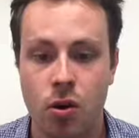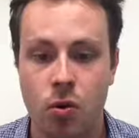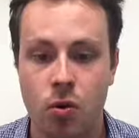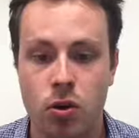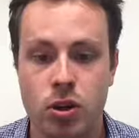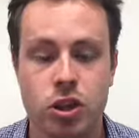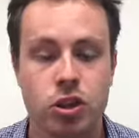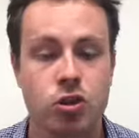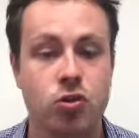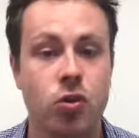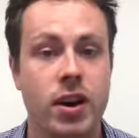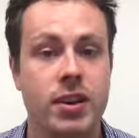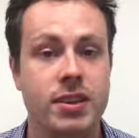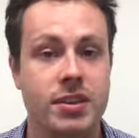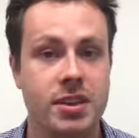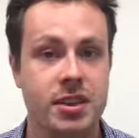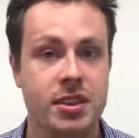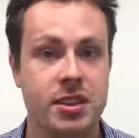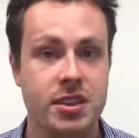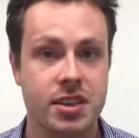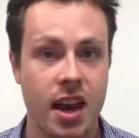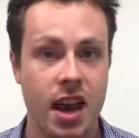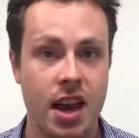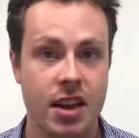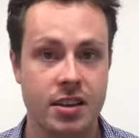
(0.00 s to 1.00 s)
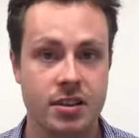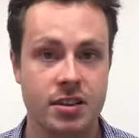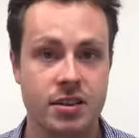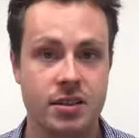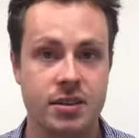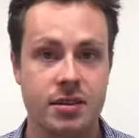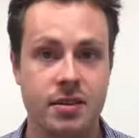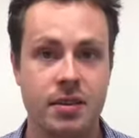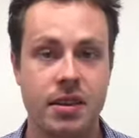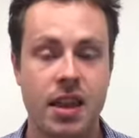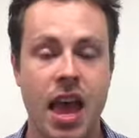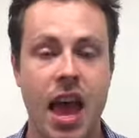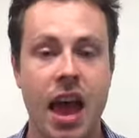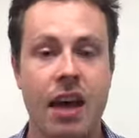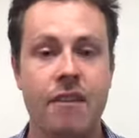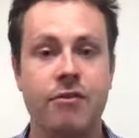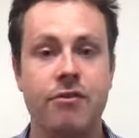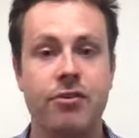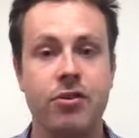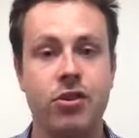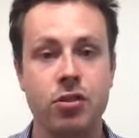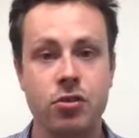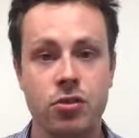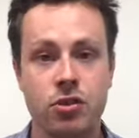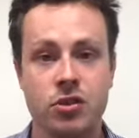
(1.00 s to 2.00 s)
was a great success and
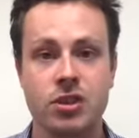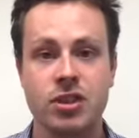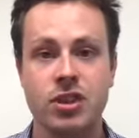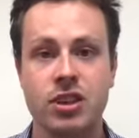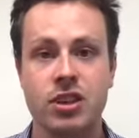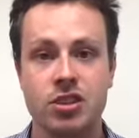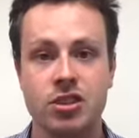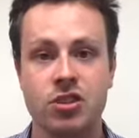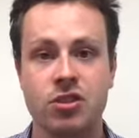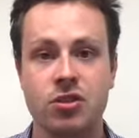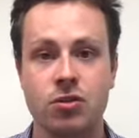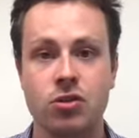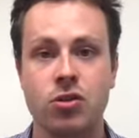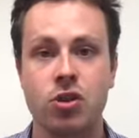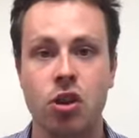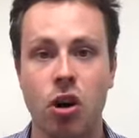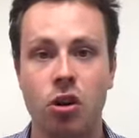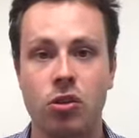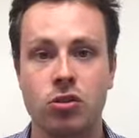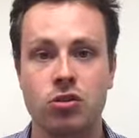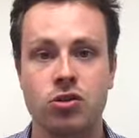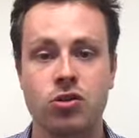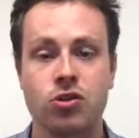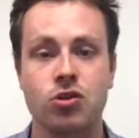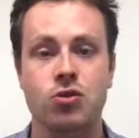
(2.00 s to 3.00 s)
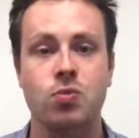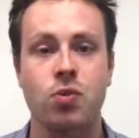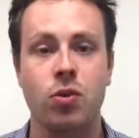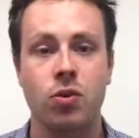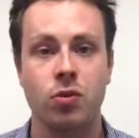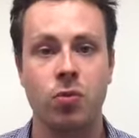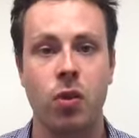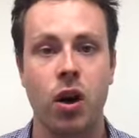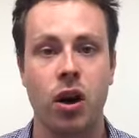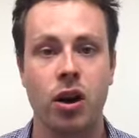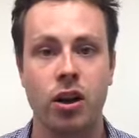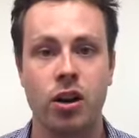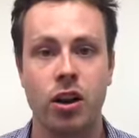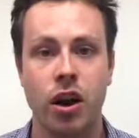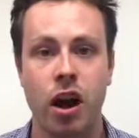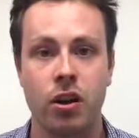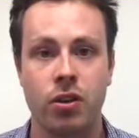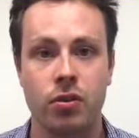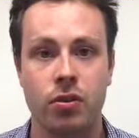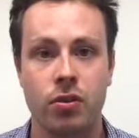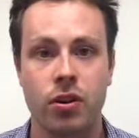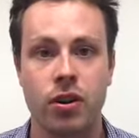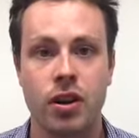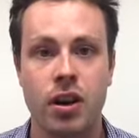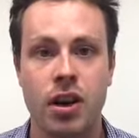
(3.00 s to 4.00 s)
fused these two cultures with one
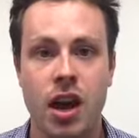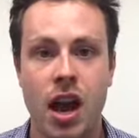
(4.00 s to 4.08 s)
another